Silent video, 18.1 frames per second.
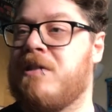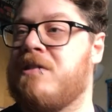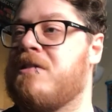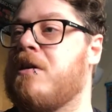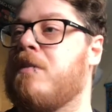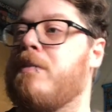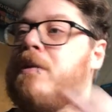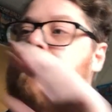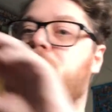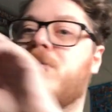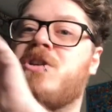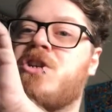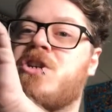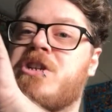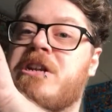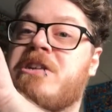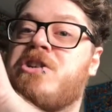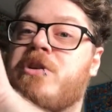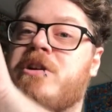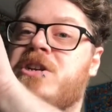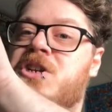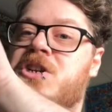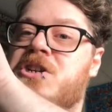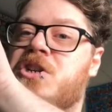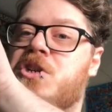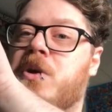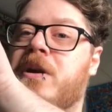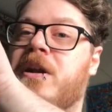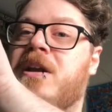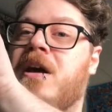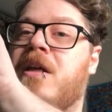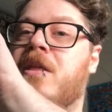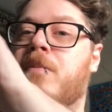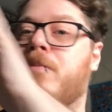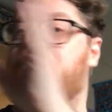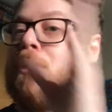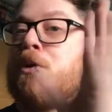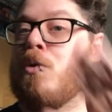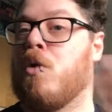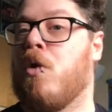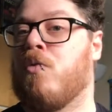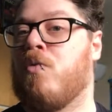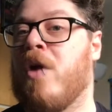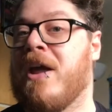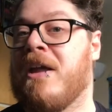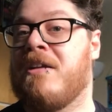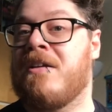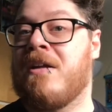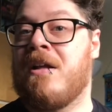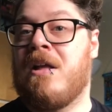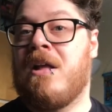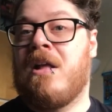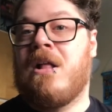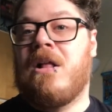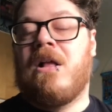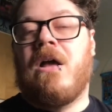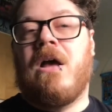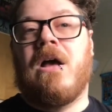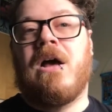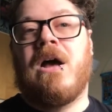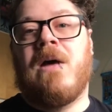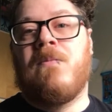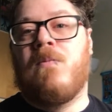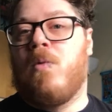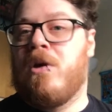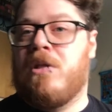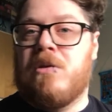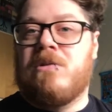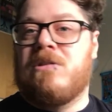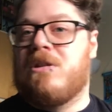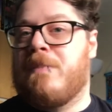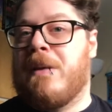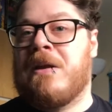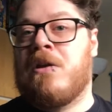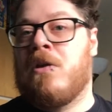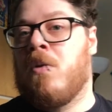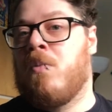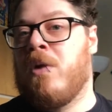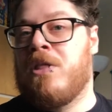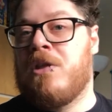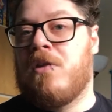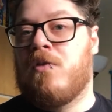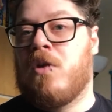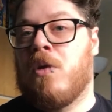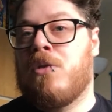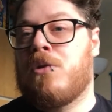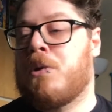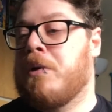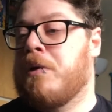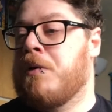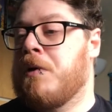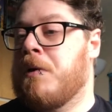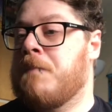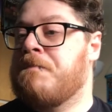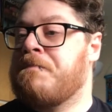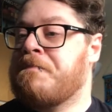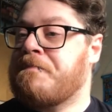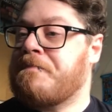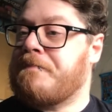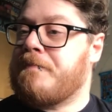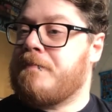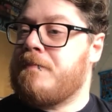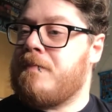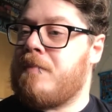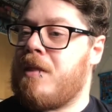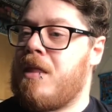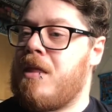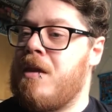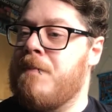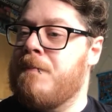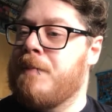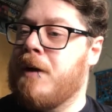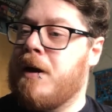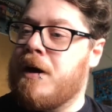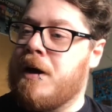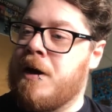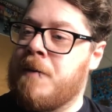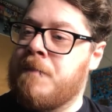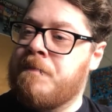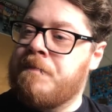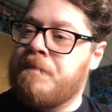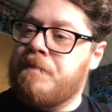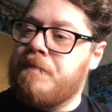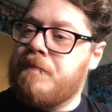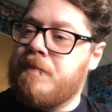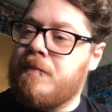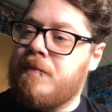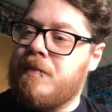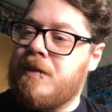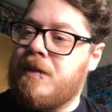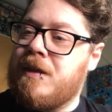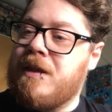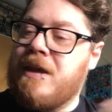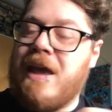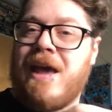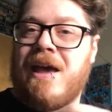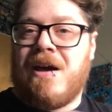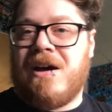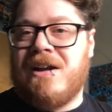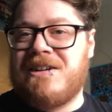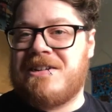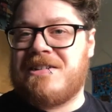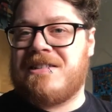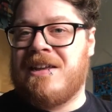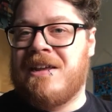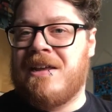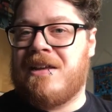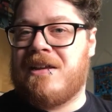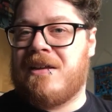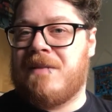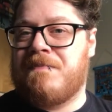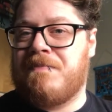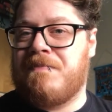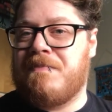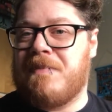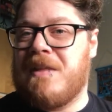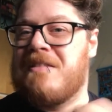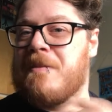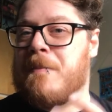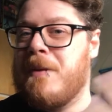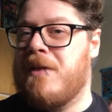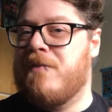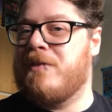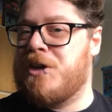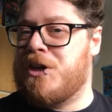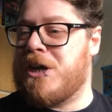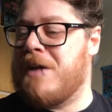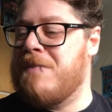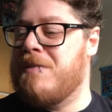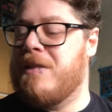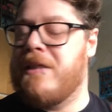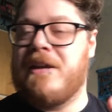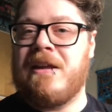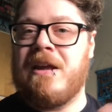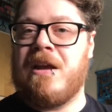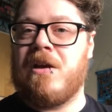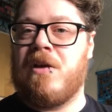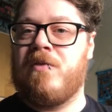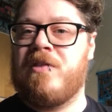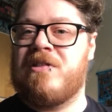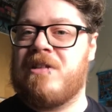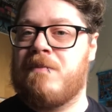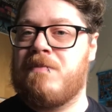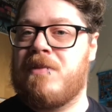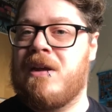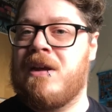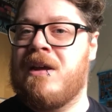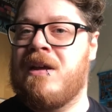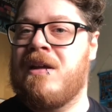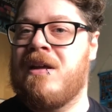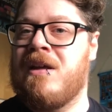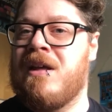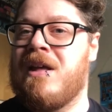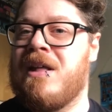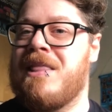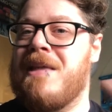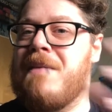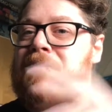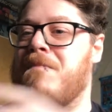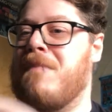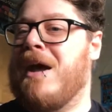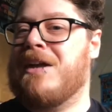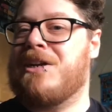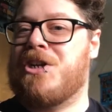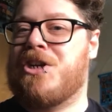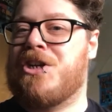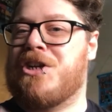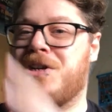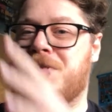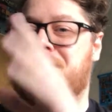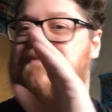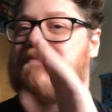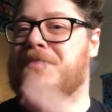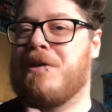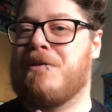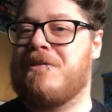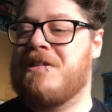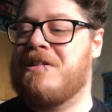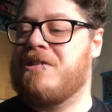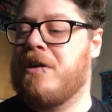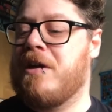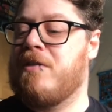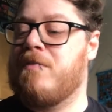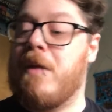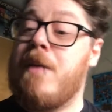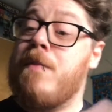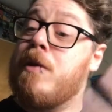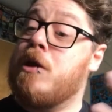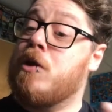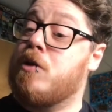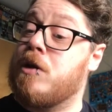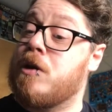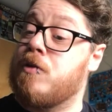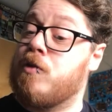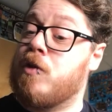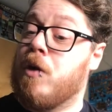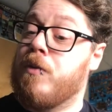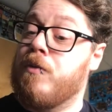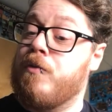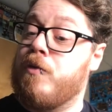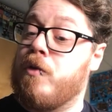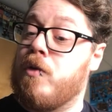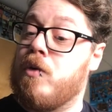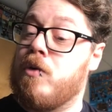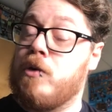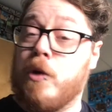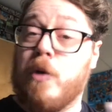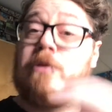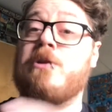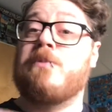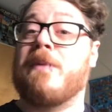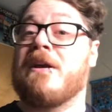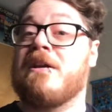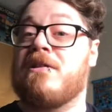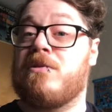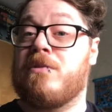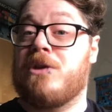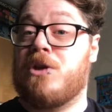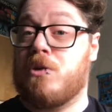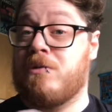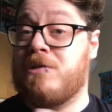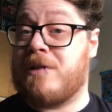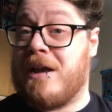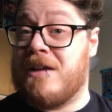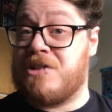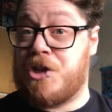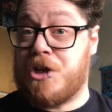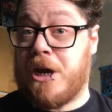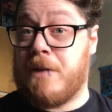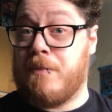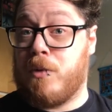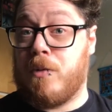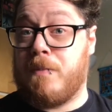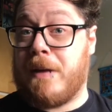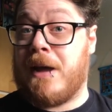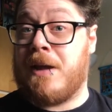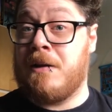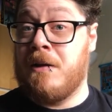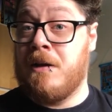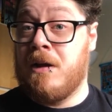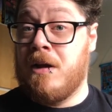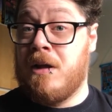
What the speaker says: Star Post, which is literally just a solid colour, blue or red, depending on whether you've gone through it or not. But yeah, I just think it's a bit of a shame that they didn't go for something that matched both designs. Maybe you could have gone for Launch Base, which also has a checkerboard pattern.